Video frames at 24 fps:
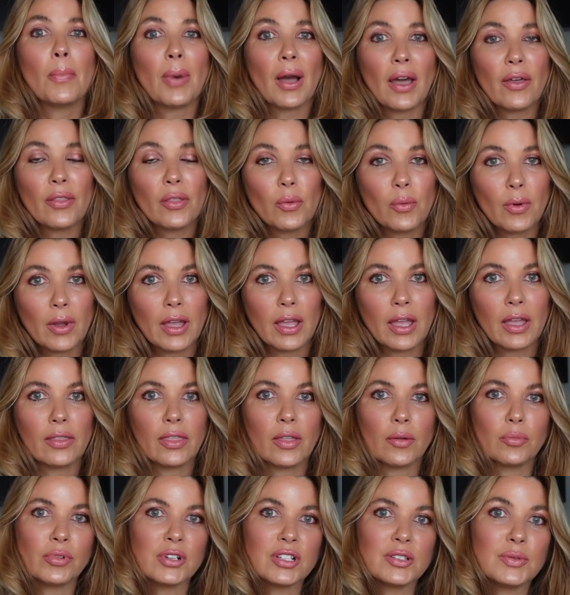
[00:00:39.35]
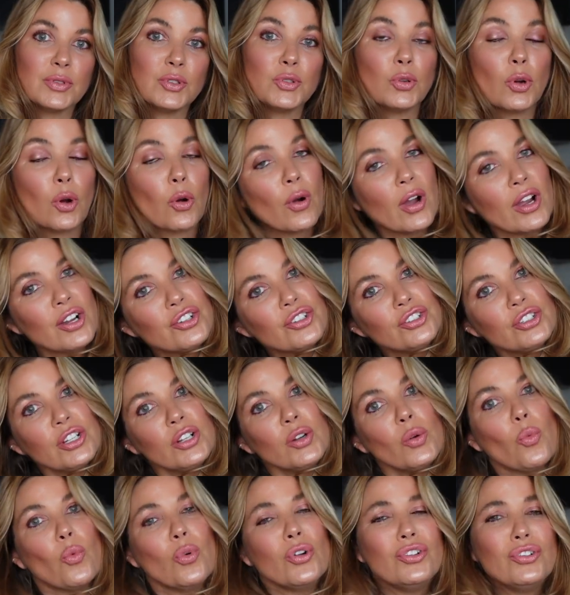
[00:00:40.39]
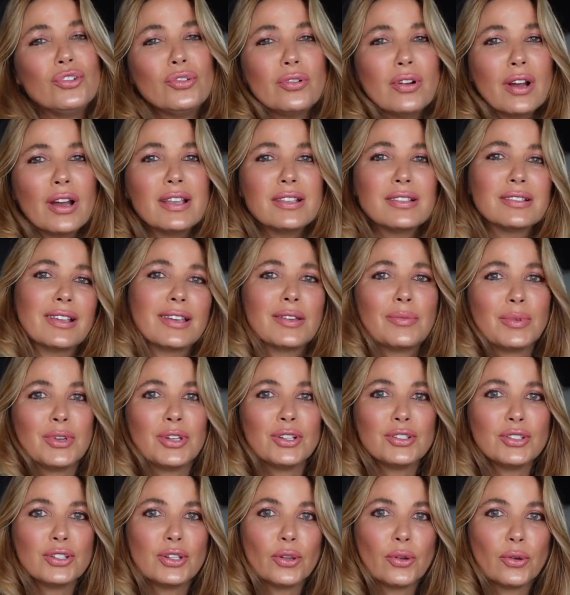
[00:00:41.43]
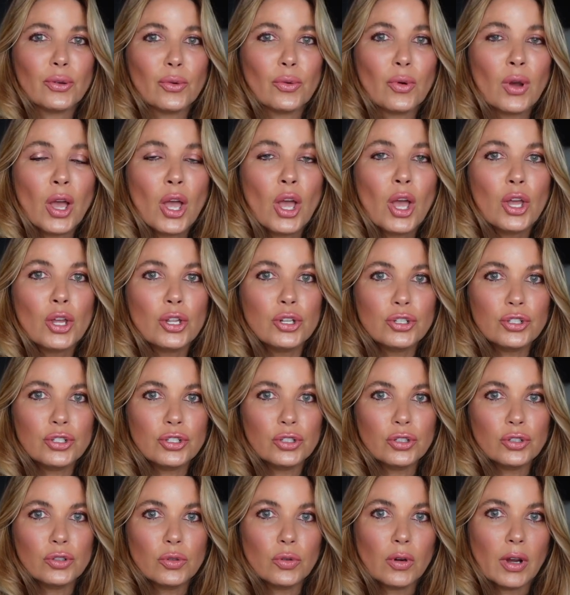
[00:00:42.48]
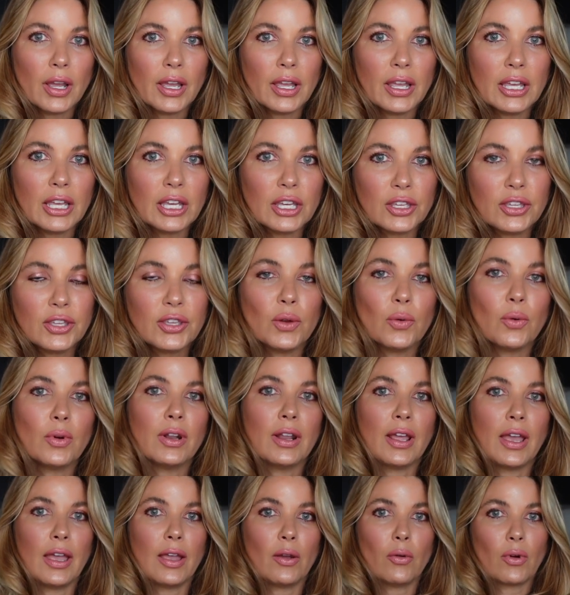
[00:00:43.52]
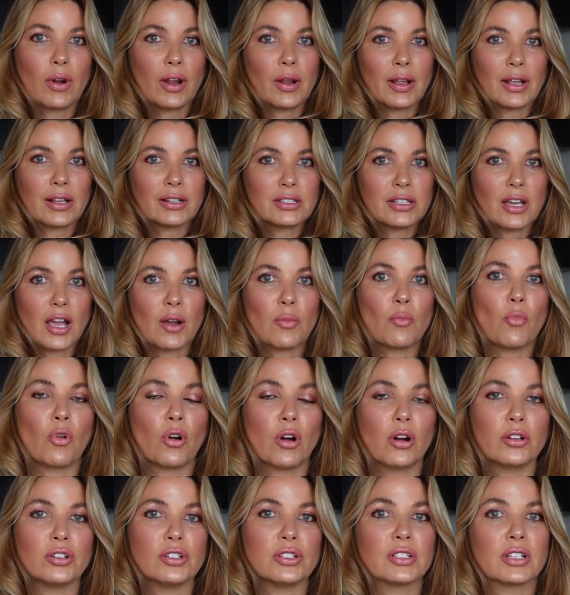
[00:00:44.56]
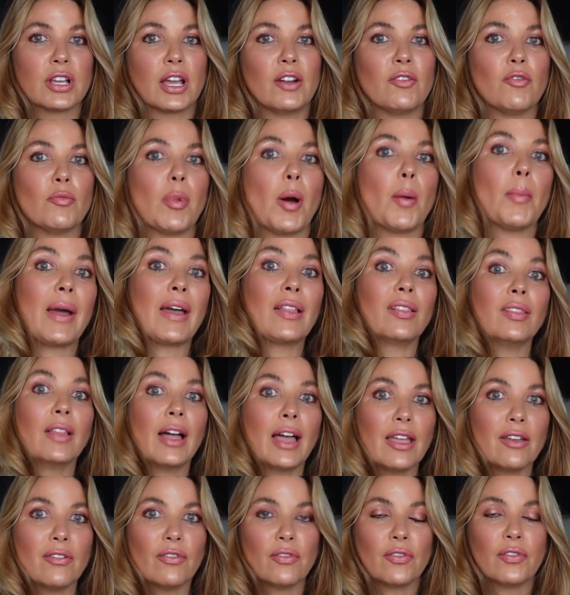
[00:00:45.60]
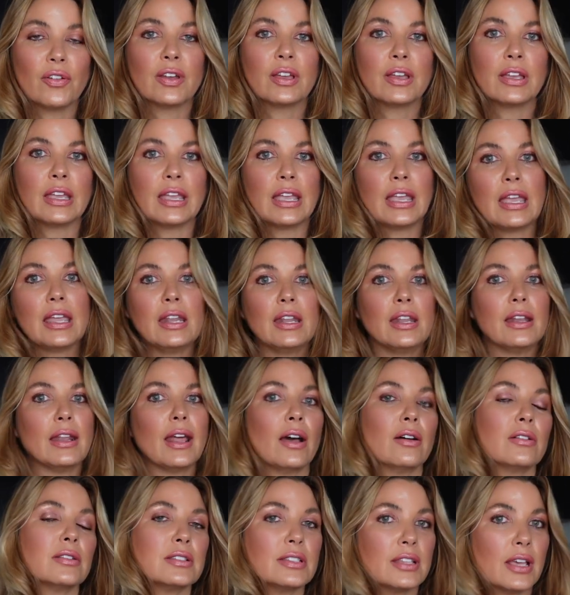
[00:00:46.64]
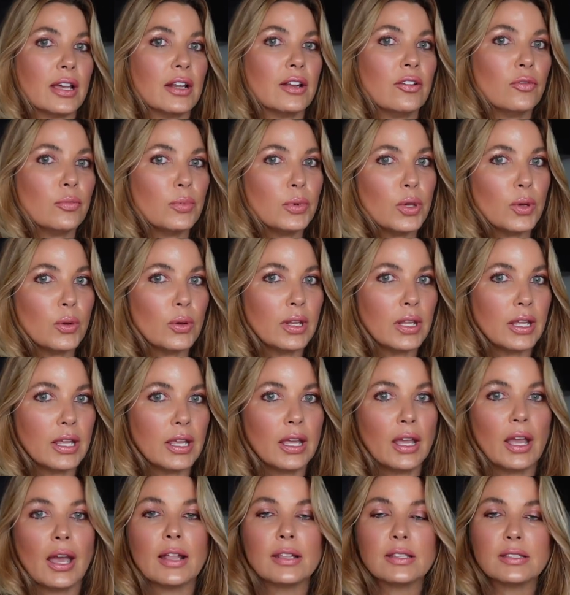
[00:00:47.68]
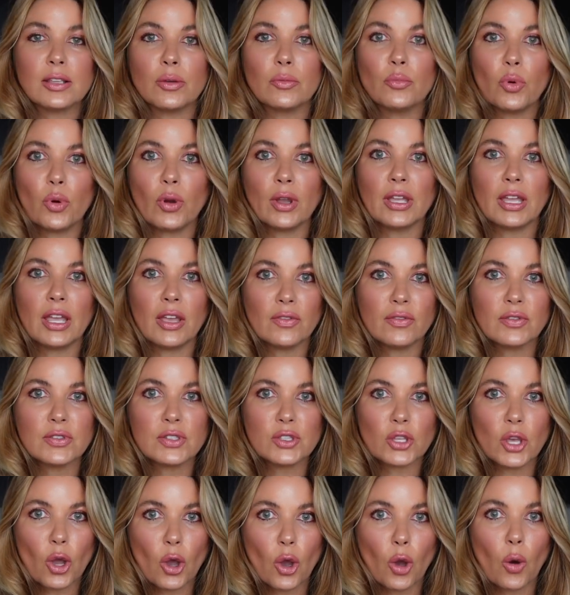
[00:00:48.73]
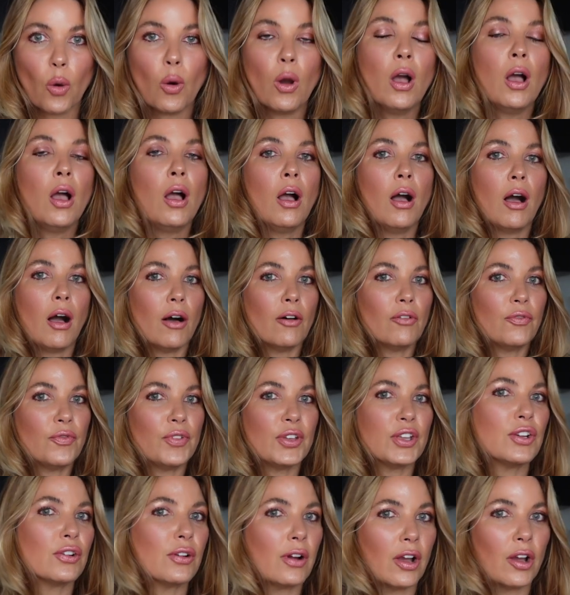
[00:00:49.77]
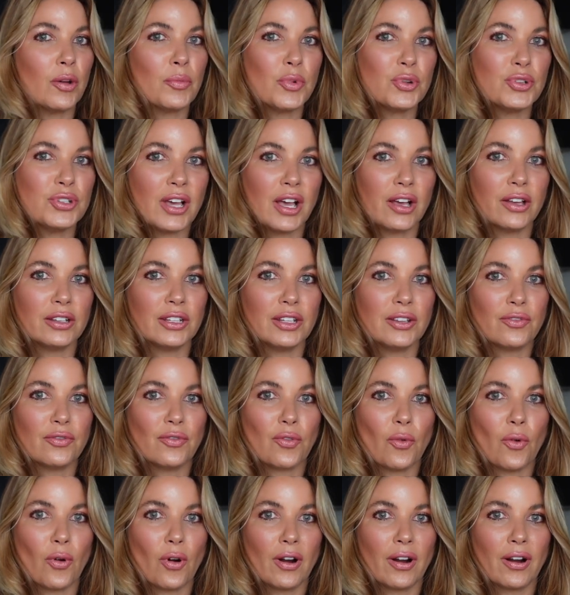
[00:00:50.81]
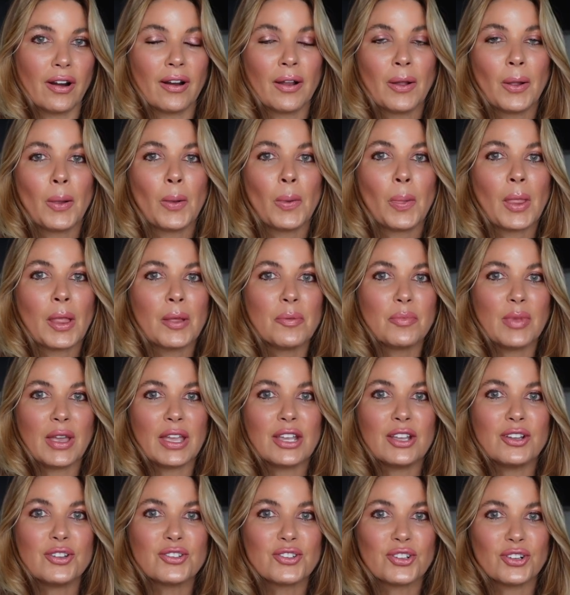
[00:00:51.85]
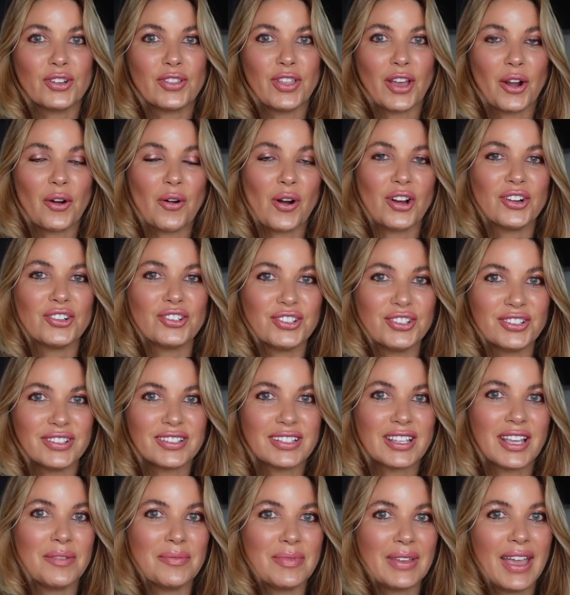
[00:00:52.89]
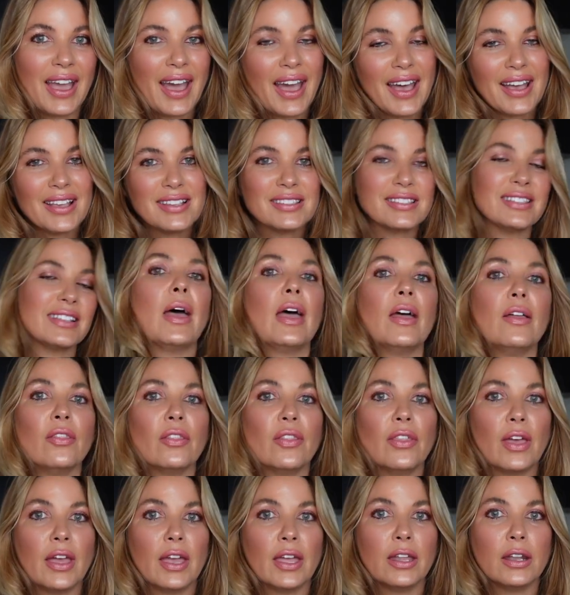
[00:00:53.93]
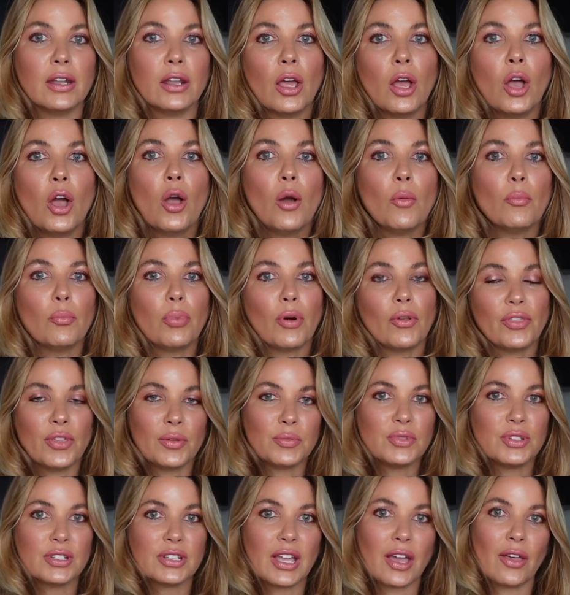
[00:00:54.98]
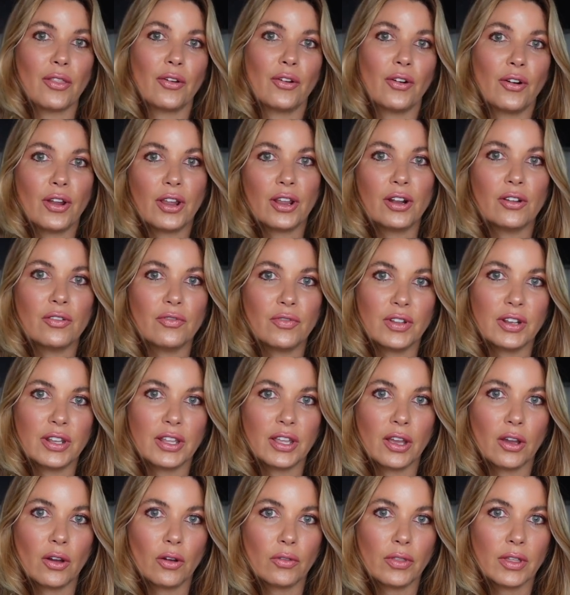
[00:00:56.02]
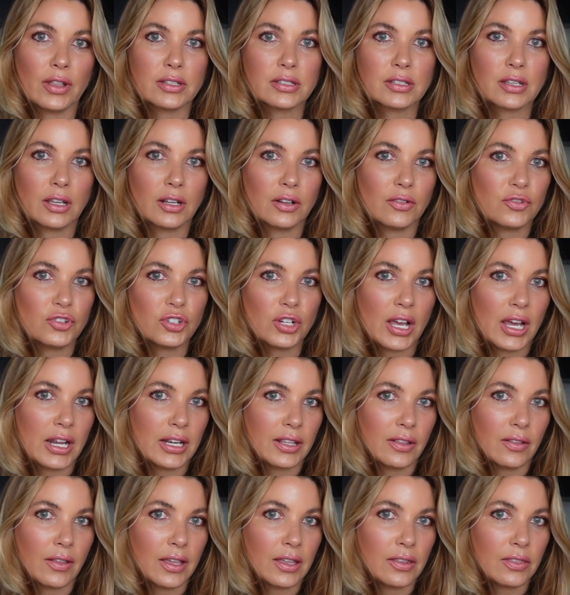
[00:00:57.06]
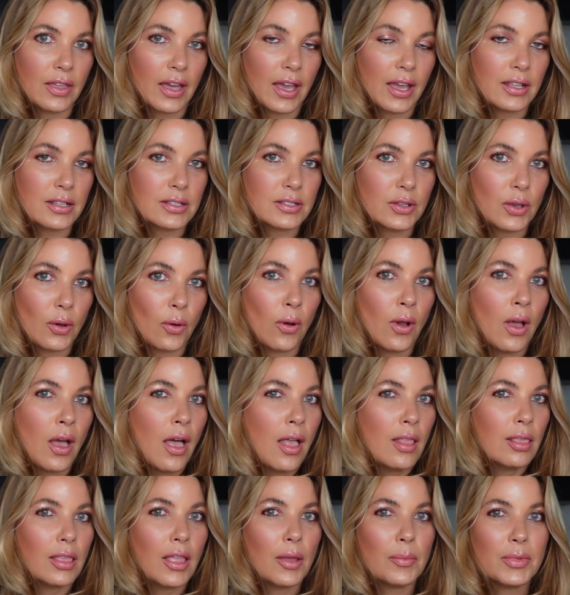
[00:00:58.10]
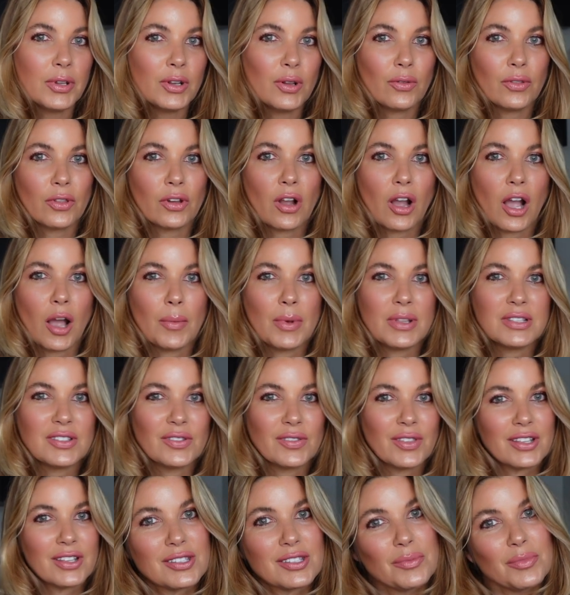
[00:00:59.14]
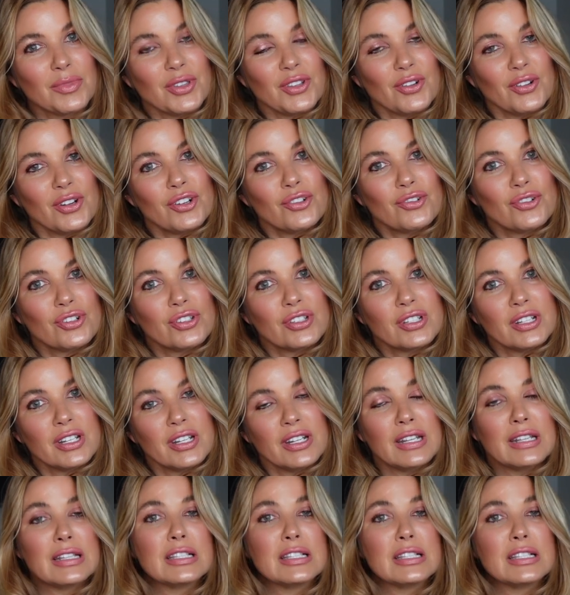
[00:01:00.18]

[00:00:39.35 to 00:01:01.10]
By the way, that brings me to a question. Would you guys like me to do a Q&A where I talk more just kind of about my life in and outside of beauty at some point? If so, I'll figure out a modality for making sure that questions can be asked and then put them together in a video that's kind of chatty like that. So let me know in the comments if something you're interested in.